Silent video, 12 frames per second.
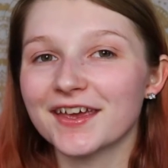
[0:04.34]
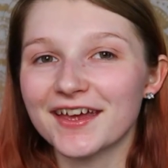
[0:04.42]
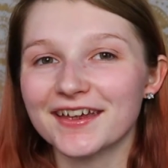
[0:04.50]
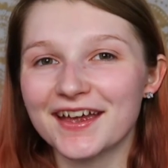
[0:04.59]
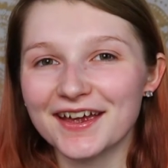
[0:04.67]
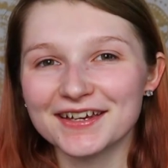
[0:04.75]

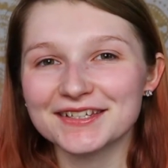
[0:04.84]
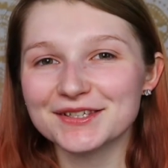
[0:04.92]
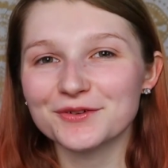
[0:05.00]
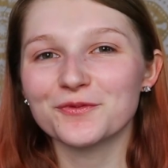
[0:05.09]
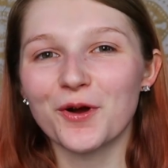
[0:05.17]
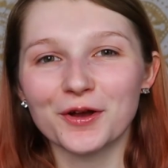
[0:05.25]
Hey guys,
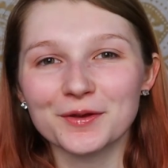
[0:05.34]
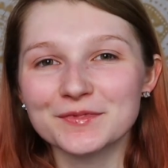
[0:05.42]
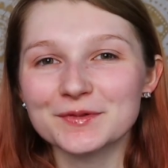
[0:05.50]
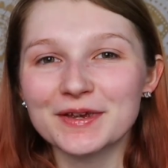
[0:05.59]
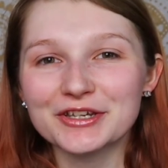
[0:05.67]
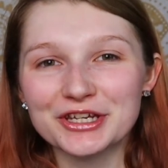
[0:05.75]
welcome
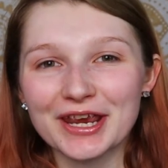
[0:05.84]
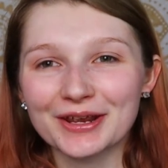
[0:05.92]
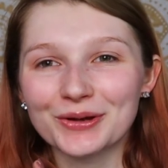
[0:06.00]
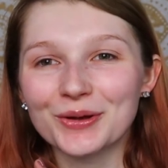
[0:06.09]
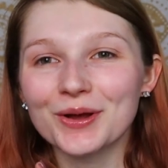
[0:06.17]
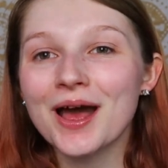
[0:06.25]
to my
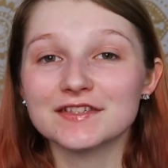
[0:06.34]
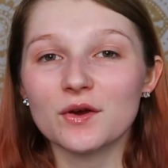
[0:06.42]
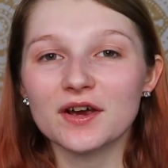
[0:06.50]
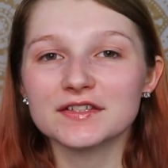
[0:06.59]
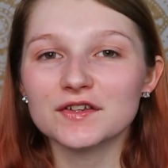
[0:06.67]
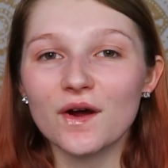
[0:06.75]
channel. So
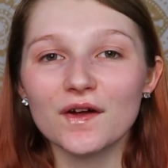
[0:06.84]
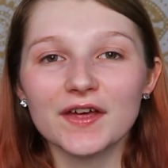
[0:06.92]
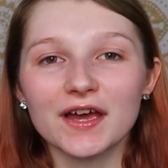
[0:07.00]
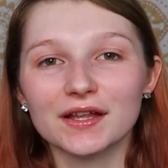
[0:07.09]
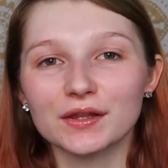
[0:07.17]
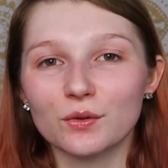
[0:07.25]
I saw
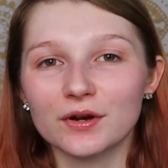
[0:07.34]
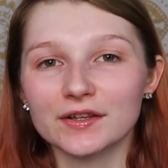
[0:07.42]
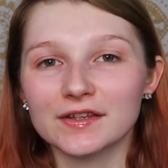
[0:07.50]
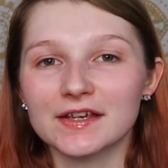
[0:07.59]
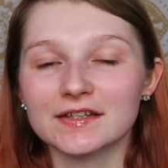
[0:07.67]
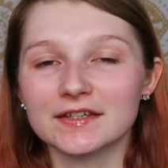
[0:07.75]
that Laura
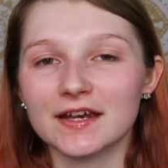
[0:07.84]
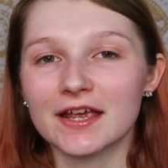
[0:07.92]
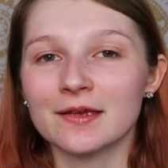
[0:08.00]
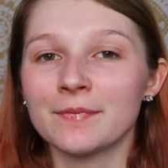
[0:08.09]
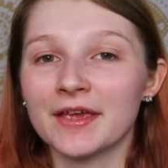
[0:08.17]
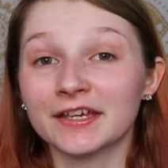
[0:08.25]
Lee did
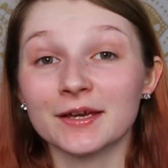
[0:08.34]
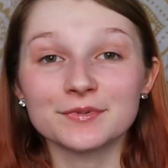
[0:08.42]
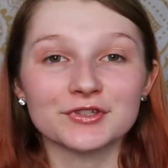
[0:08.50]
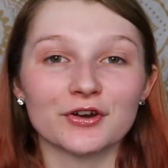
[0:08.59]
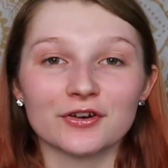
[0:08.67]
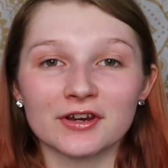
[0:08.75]
a makeup
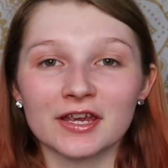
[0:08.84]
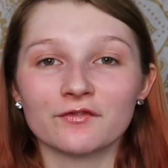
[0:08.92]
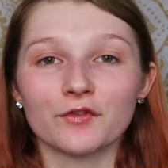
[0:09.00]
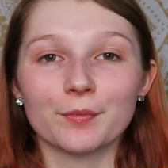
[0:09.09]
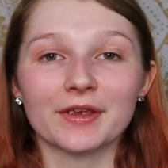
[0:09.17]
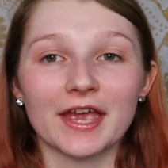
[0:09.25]
starter kit
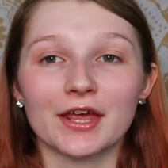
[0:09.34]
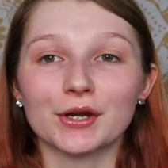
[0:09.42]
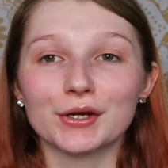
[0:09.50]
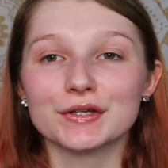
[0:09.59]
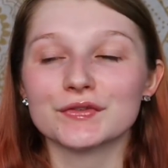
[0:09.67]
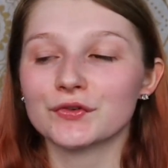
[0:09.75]
for
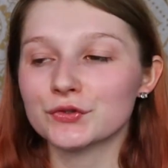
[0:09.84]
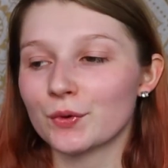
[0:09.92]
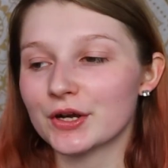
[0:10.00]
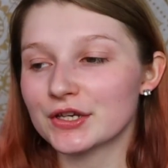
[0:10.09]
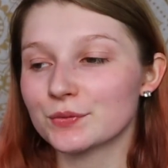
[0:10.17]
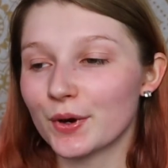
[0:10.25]
beginners for
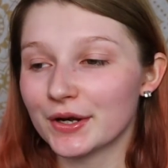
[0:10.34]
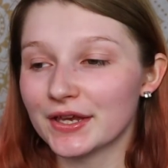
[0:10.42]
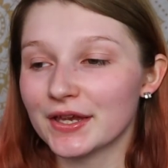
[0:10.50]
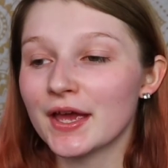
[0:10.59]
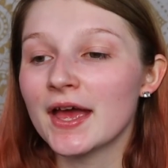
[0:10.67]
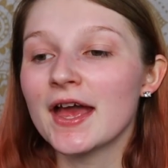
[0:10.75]

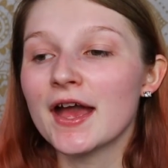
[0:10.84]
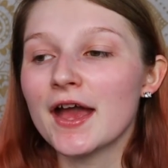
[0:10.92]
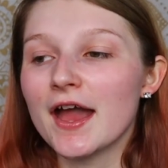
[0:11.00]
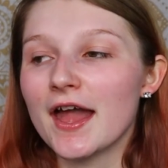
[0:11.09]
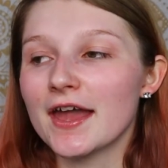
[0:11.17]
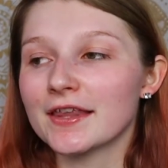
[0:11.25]
2020
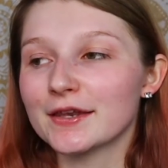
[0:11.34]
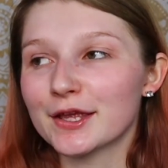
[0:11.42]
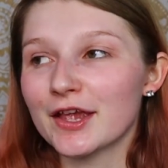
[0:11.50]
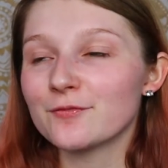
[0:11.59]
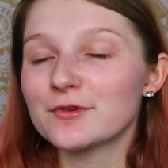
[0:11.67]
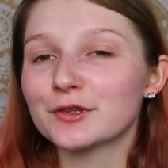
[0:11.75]
and it
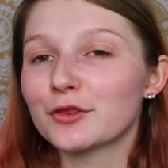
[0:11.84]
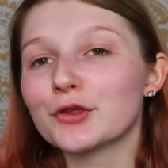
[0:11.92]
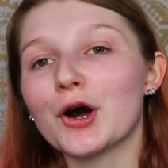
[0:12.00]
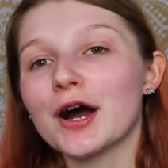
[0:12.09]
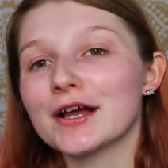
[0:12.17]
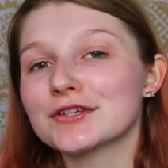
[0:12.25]
gave me the
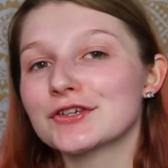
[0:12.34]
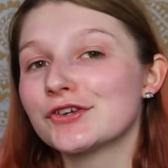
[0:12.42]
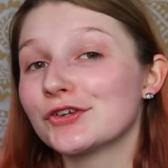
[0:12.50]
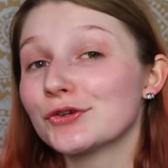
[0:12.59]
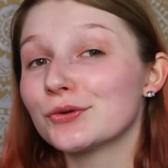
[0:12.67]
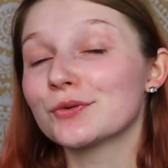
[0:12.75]
thought to
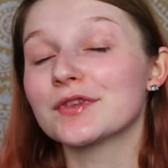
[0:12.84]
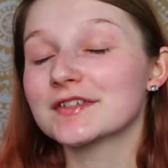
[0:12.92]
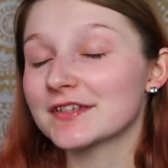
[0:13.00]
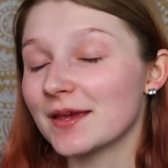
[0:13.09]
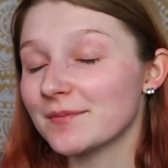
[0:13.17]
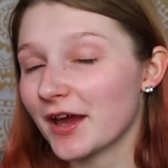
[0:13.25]
do the
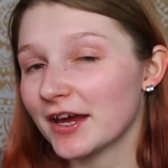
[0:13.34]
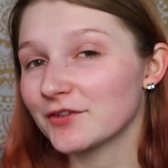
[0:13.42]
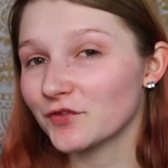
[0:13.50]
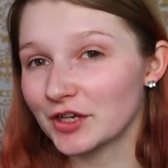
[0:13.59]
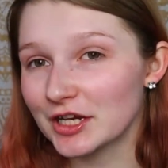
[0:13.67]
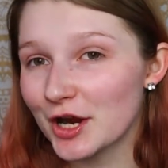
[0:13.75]
same kind
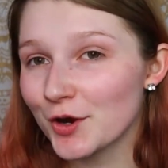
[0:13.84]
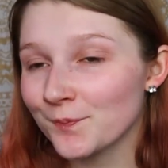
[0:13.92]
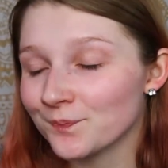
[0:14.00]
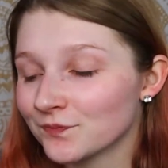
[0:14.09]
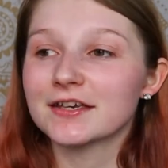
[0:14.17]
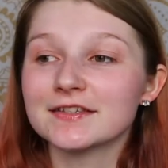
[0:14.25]
of video.
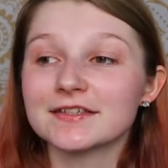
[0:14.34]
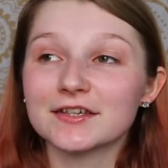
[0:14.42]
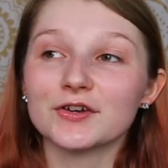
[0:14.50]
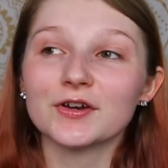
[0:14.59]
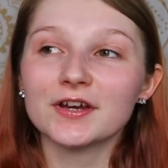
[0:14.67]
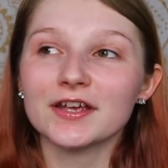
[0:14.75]

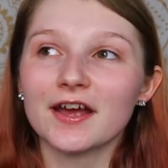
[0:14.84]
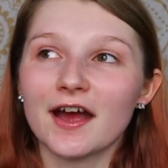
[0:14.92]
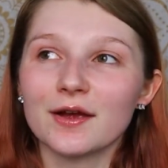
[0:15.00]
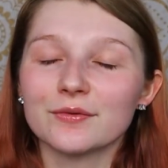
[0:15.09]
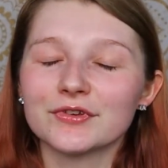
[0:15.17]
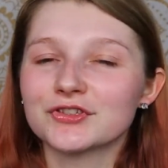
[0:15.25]
Considering
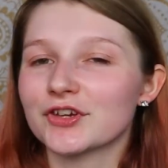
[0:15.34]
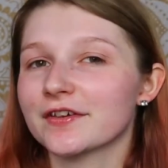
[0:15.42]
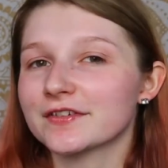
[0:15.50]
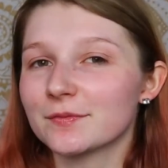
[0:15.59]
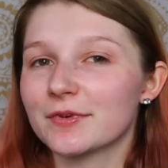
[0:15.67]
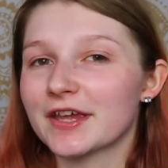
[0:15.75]
I was
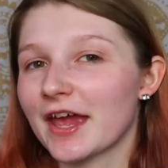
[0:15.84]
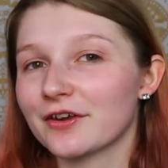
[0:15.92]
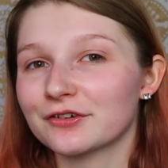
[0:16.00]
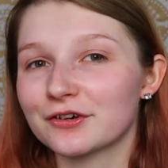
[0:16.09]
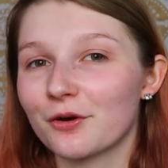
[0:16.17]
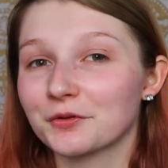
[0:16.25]
just a
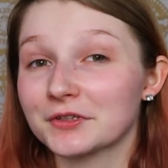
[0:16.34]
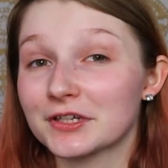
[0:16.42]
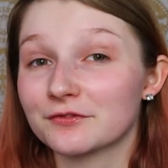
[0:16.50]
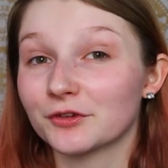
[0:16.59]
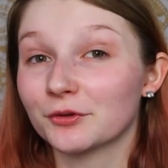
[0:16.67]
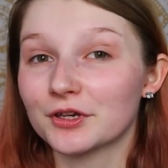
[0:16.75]
beginner only
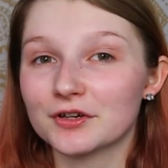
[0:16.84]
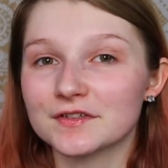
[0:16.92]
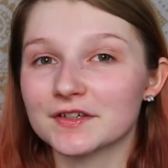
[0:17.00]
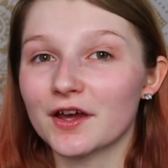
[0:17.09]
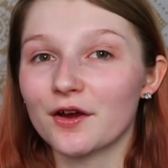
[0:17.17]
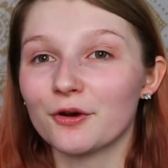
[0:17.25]
a few years
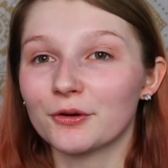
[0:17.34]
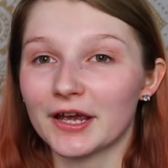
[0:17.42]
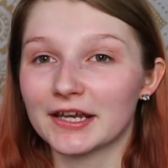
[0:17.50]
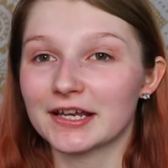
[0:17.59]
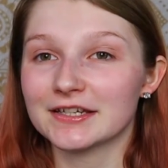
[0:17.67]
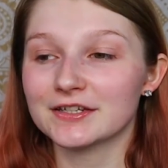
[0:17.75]
ago
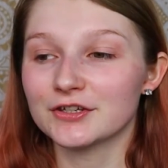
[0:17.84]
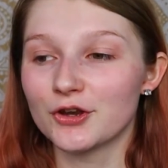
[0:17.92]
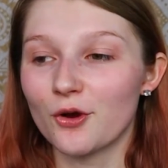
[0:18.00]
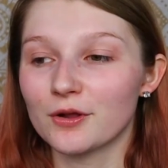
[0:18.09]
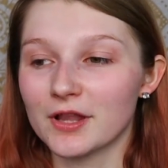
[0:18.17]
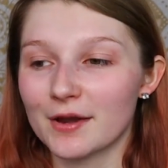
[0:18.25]
and I didn't
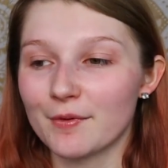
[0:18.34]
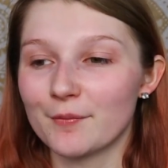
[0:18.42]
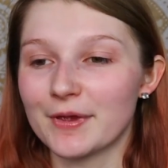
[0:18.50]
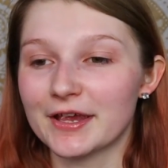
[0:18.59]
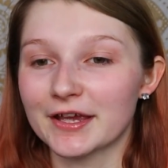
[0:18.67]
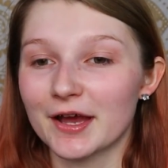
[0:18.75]
know a lot about
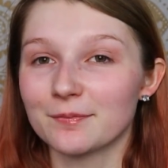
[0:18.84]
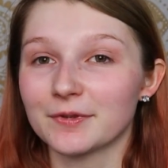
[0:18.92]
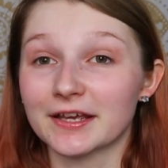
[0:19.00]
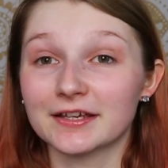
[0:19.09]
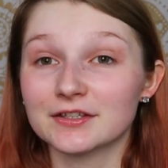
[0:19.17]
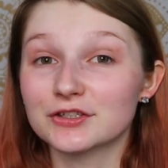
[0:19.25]
makeup,
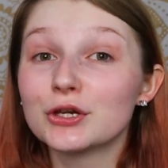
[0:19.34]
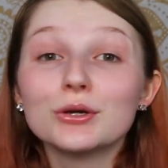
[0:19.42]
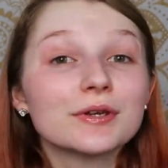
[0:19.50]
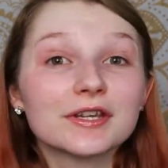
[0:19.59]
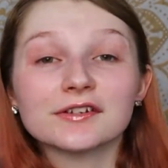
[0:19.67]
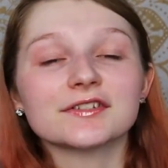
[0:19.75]
like
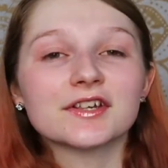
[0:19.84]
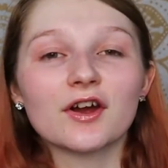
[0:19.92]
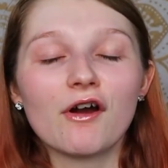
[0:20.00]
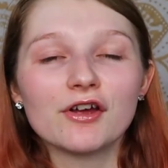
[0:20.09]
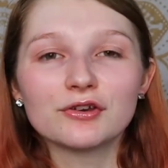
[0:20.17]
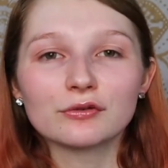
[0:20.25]
2 years ago
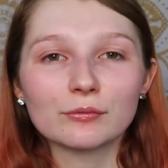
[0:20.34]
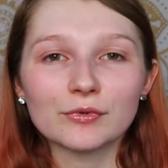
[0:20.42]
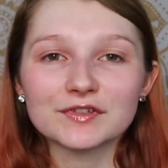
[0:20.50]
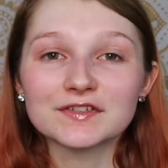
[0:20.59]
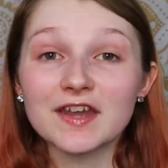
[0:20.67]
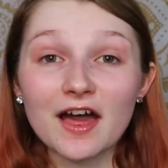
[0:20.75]
I knew
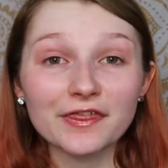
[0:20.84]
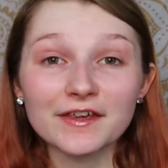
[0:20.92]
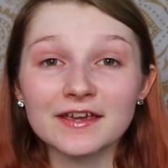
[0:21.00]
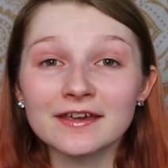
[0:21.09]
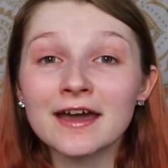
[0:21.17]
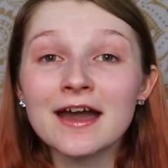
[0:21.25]
almost
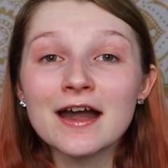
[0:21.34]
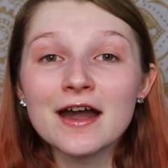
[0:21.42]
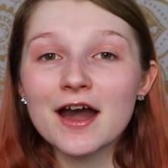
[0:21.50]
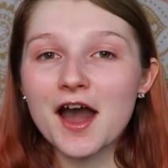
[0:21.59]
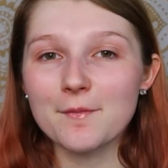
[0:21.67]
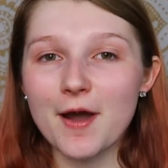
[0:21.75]
nothing
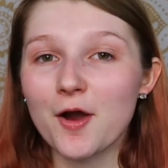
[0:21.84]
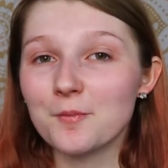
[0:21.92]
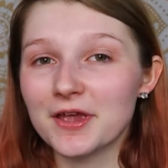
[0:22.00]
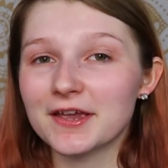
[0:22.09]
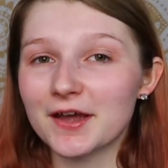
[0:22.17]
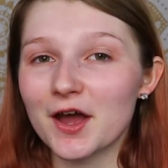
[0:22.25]
about
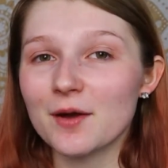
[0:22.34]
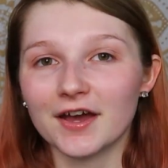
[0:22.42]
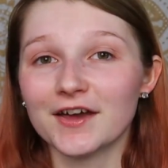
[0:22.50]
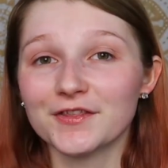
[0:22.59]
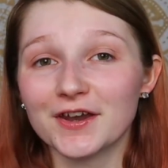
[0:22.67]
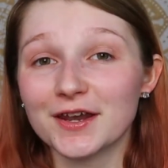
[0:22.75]
makeup,
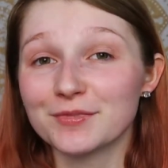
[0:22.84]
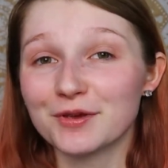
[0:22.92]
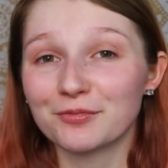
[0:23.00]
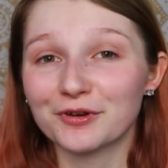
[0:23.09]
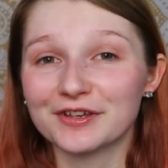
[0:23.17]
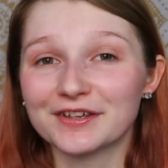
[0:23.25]
I thought I'd be a
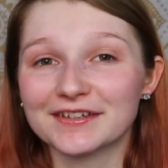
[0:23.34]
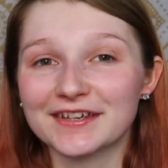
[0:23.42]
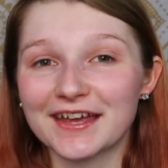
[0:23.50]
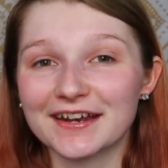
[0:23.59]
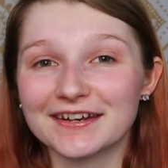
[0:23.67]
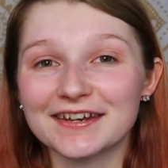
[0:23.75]
pretty good
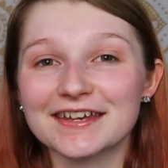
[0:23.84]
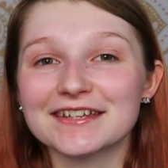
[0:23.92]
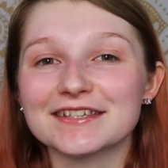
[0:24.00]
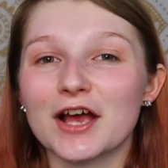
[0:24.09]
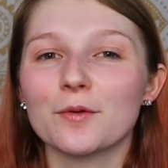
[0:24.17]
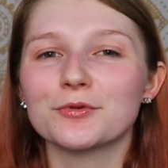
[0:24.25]

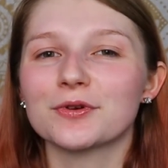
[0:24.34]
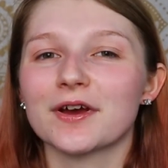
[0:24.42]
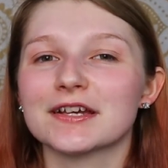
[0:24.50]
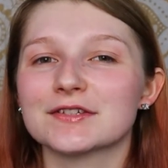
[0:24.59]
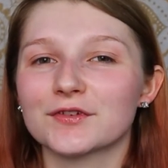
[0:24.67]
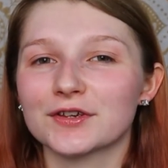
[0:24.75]
candidate to help you
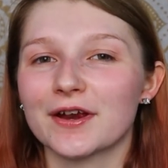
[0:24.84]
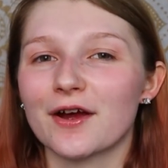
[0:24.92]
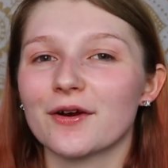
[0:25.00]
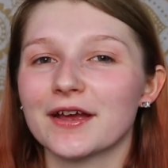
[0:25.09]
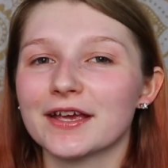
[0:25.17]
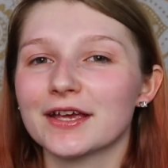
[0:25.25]
guys figure
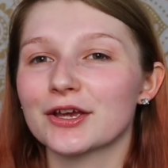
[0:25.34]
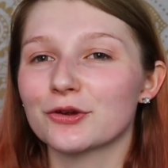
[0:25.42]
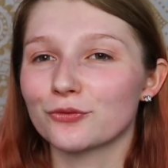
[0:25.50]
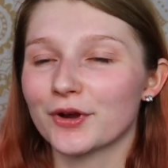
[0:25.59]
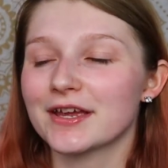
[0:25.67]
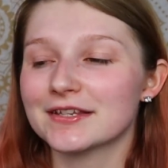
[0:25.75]
out a
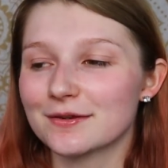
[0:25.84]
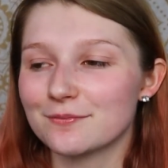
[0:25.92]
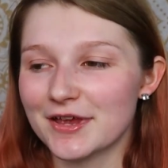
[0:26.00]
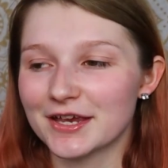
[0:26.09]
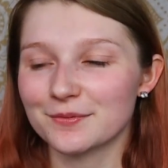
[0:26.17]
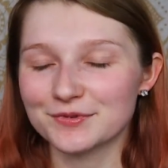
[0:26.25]
great
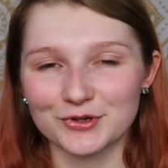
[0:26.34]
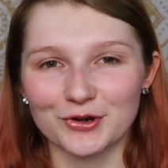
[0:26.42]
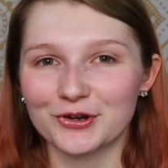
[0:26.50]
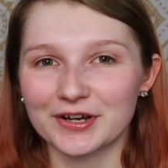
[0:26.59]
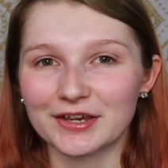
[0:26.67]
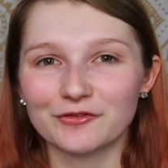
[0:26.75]
makeup
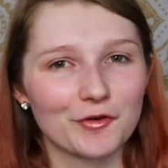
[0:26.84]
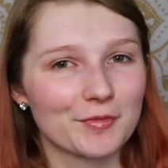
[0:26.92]
starter kit for